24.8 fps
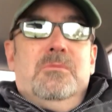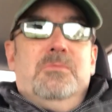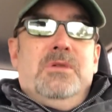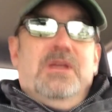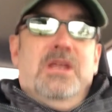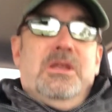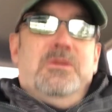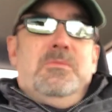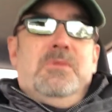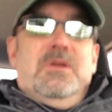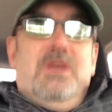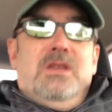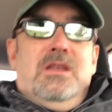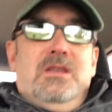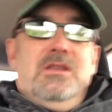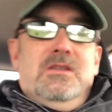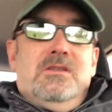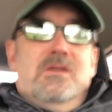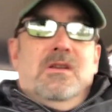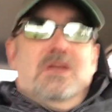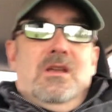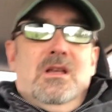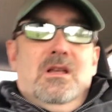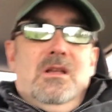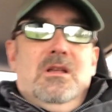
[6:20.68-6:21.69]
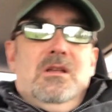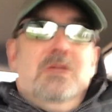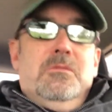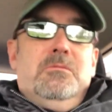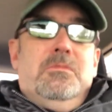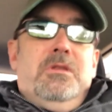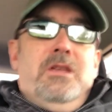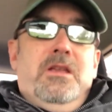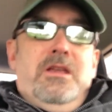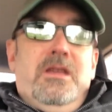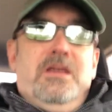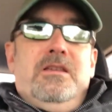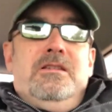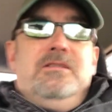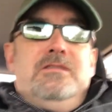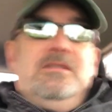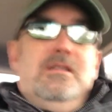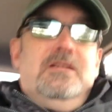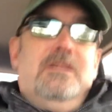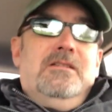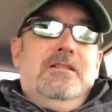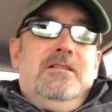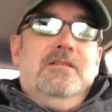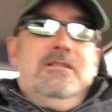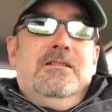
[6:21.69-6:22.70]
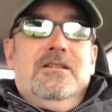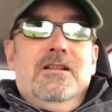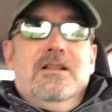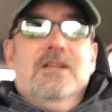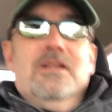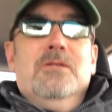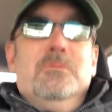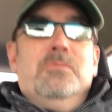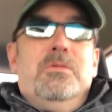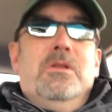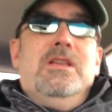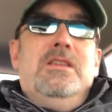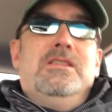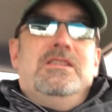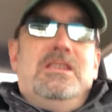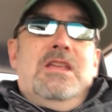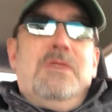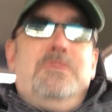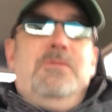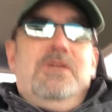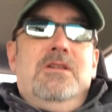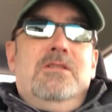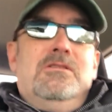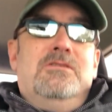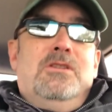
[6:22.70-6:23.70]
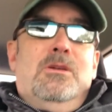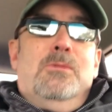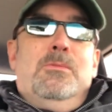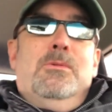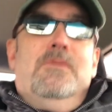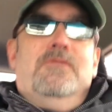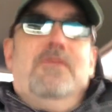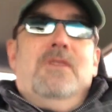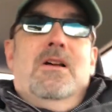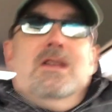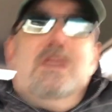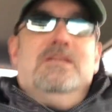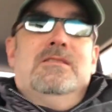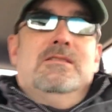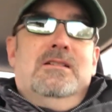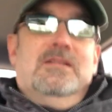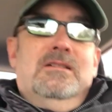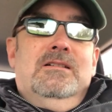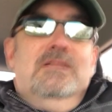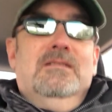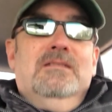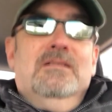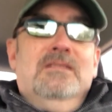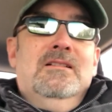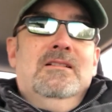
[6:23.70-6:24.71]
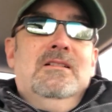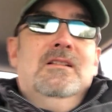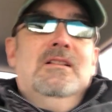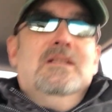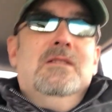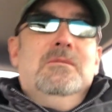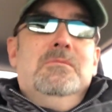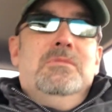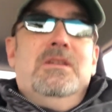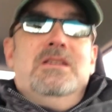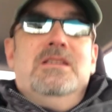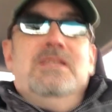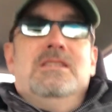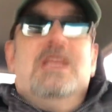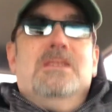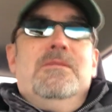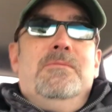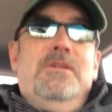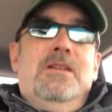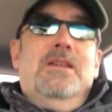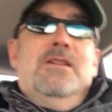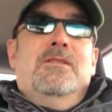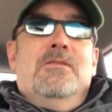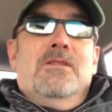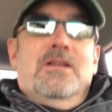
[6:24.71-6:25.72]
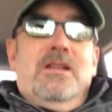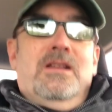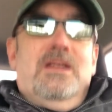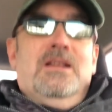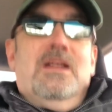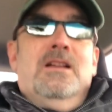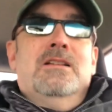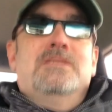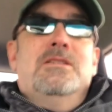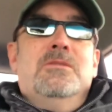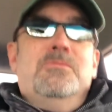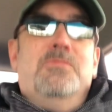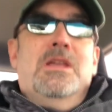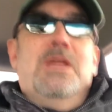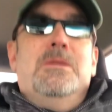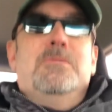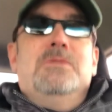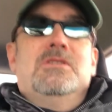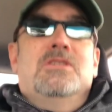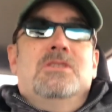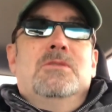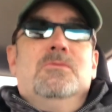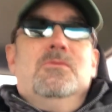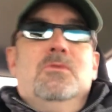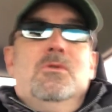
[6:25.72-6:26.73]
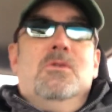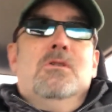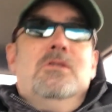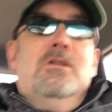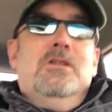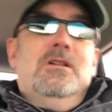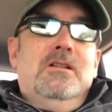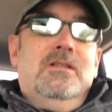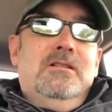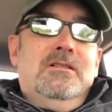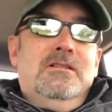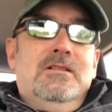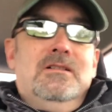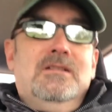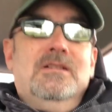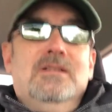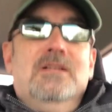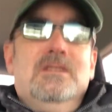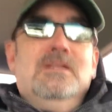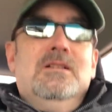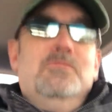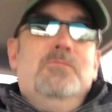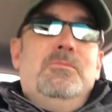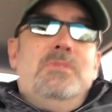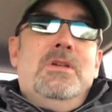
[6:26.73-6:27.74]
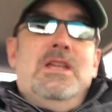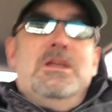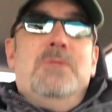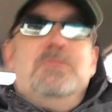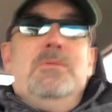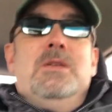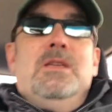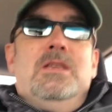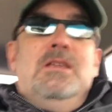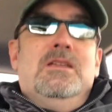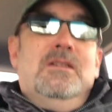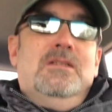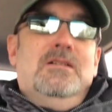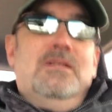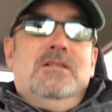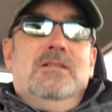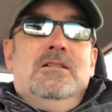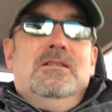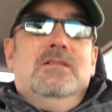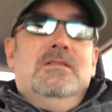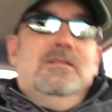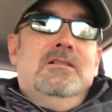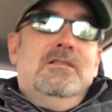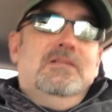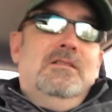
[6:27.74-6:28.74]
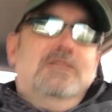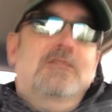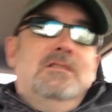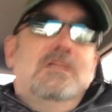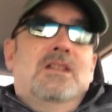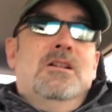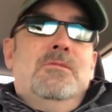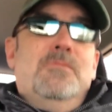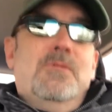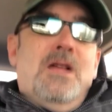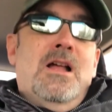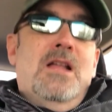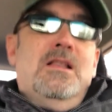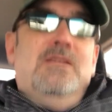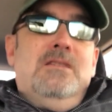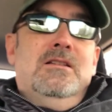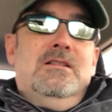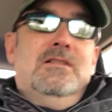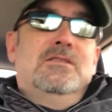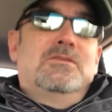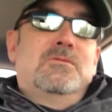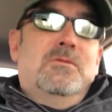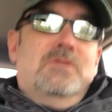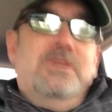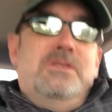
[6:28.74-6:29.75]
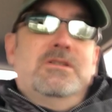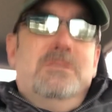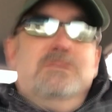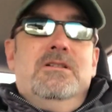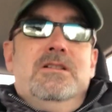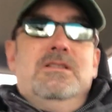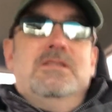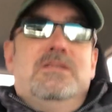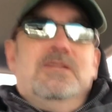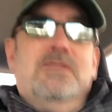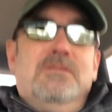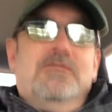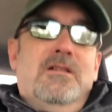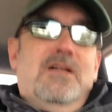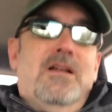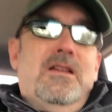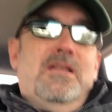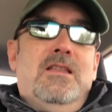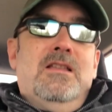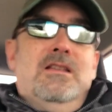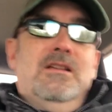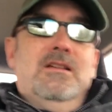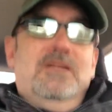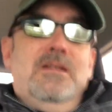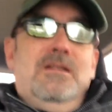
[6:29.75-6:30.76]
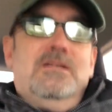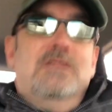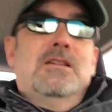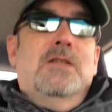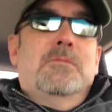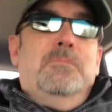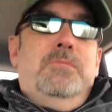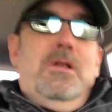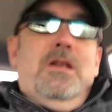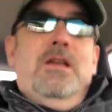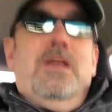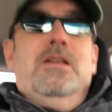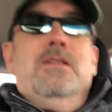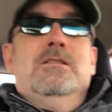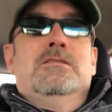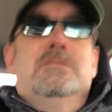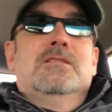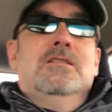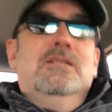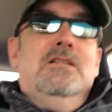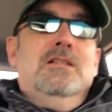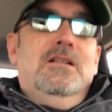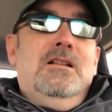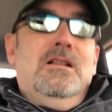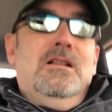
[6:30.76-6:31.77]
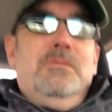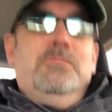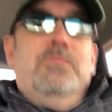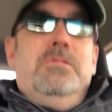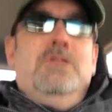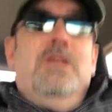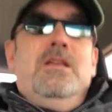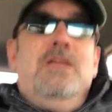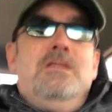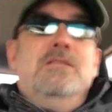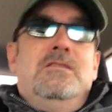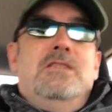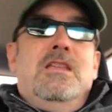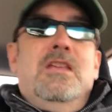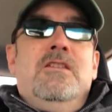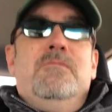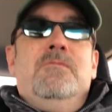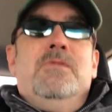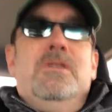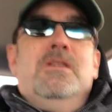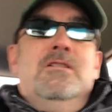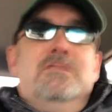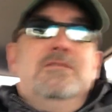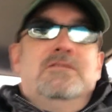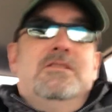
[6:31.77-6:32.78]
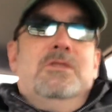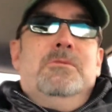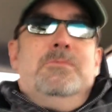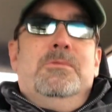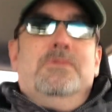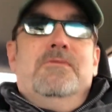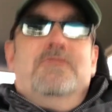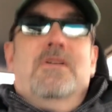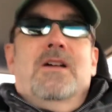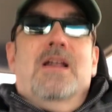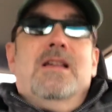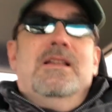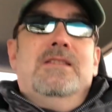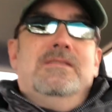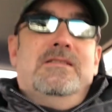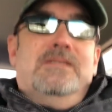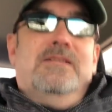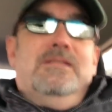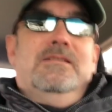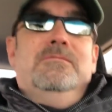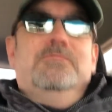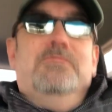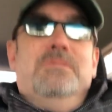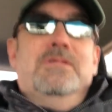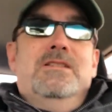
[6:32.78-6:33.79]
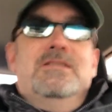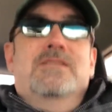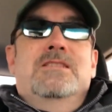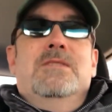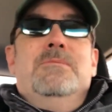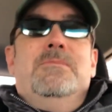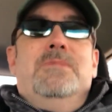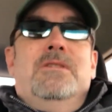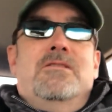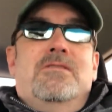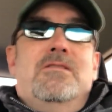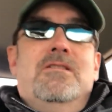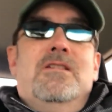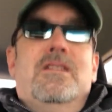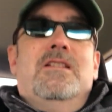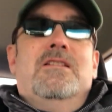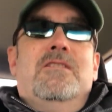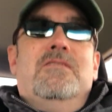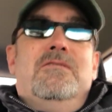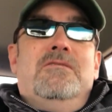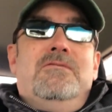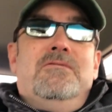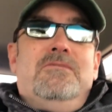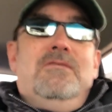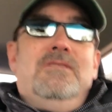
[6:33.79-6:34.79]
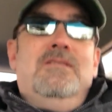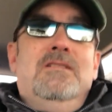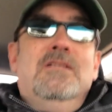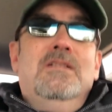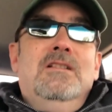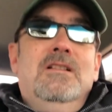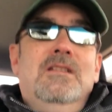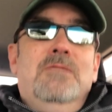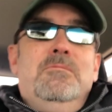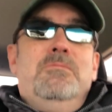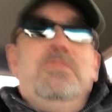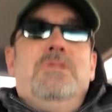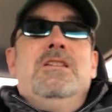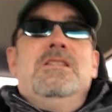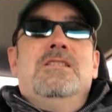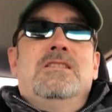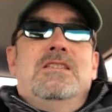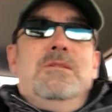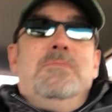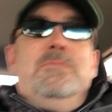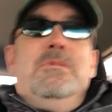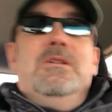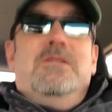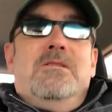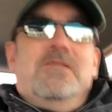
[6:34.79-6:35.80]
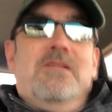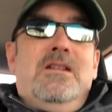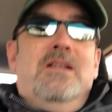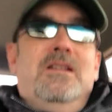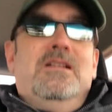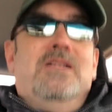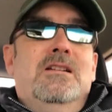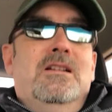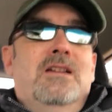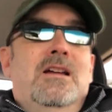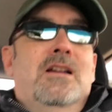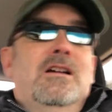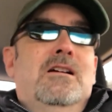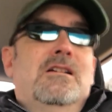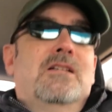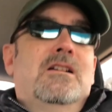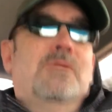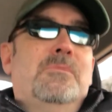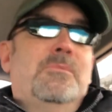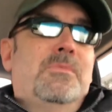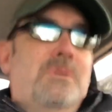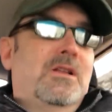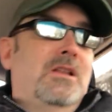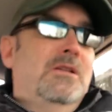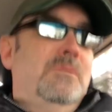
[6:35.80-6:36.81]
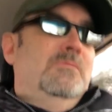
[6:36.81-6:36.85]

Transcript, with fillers: Beg me. He's like, please, please give me your supervisor. Please give me a credit. Said, beg me some more. Beg me. Come on. That's what you're into, right? Said, please, please give me your supervisor. Please give me credit. Please give me credit. I hung up on